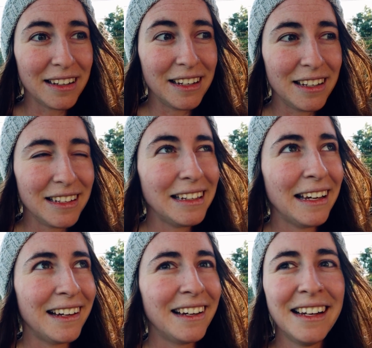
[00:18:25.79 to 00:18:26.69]

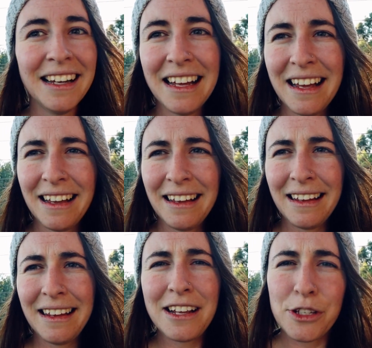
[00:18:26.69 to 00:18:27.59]

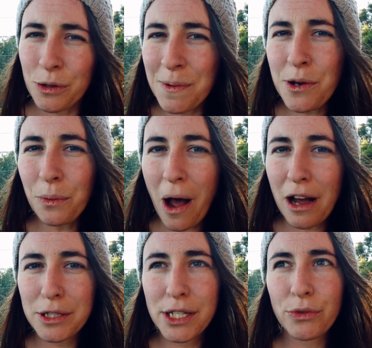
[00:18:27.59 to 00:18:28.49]
It took me a
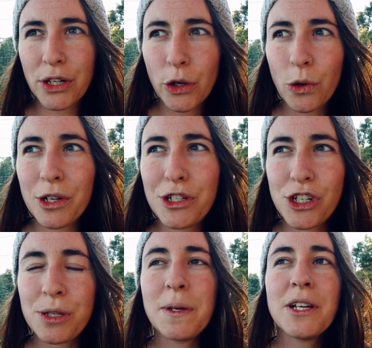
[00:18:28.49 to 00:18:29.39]
while to record it
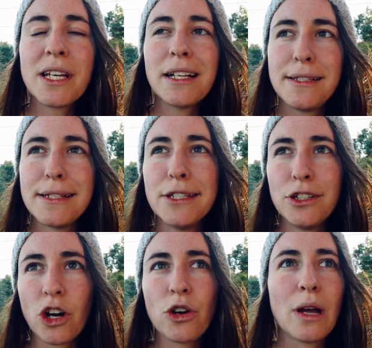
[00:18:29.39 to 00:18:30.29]
just because I didn't
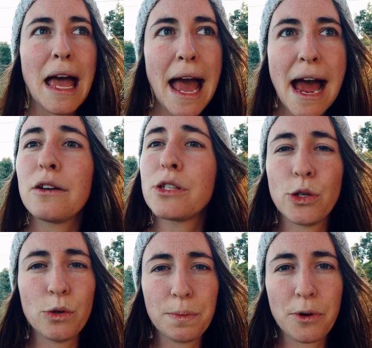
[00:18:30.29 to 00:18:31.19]
know how
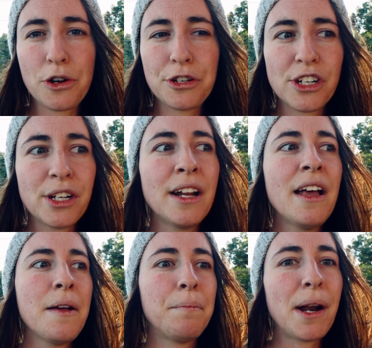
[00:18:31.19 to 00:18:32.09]
to approach it,
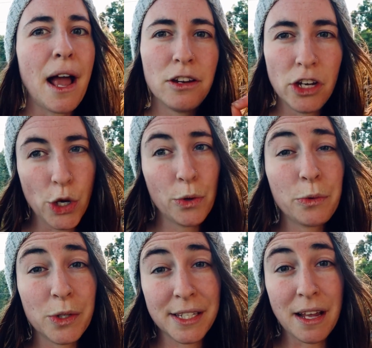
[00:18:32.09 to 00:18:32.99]
but I knew
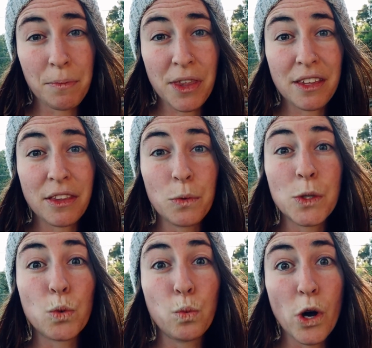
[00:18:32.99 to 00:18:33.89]
it was something that
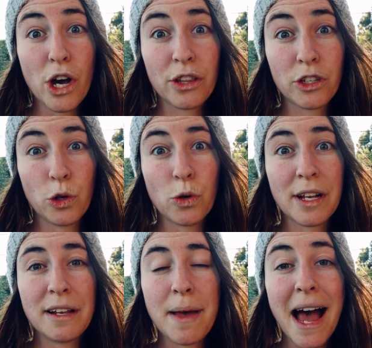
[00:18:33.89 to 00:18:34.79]
was worth
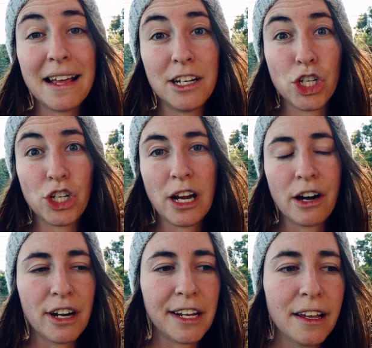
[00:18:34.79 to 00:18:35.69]
talking about and
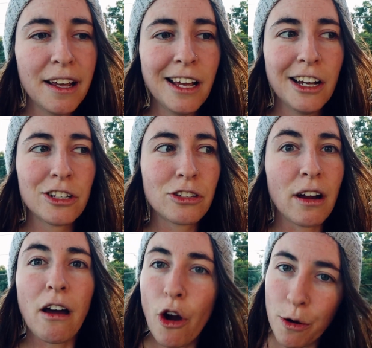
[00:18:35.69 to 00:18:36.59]
sharing. So
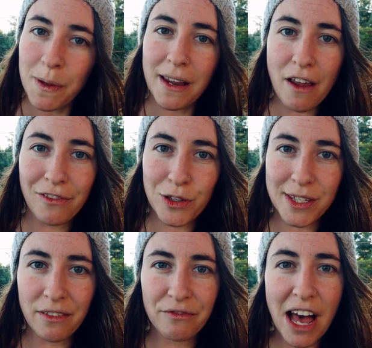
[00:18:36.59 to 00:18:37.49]
I hope it gave you
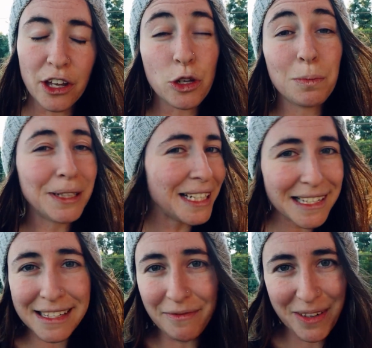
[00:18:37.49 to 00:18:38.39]
some value.
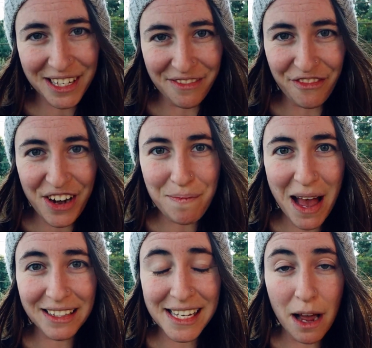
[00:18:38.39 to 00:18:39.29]
Please give me some
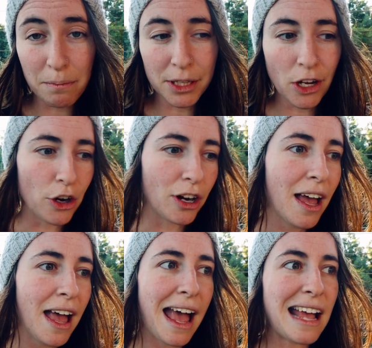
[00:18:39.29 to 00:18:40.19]
feedback down below
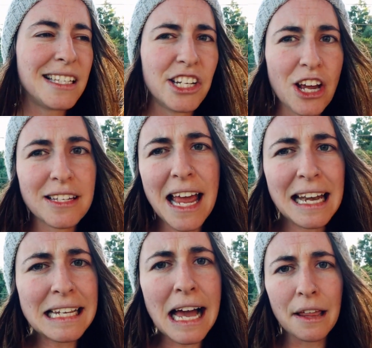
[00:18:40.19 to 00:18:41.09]
and suggest
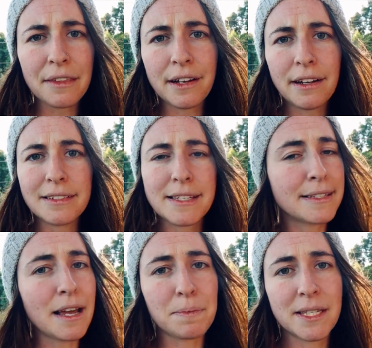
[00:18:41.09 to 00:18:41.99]
any other
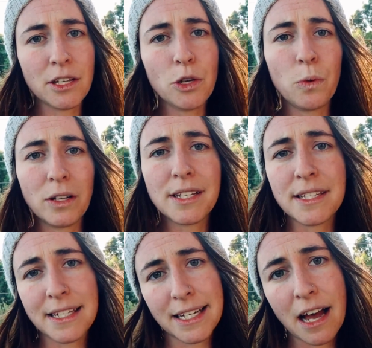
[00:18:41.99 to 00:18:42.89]
steps that you want
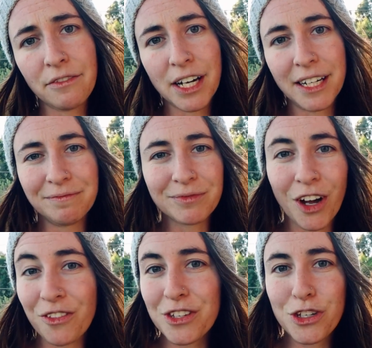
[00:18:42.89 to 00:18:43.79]
us to cover
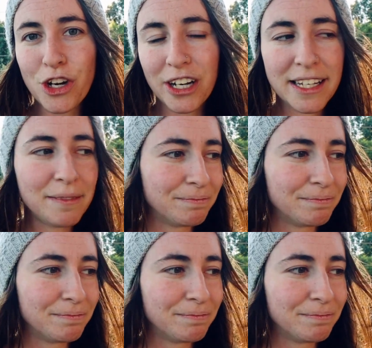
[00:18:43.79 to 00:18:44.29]
on this journey.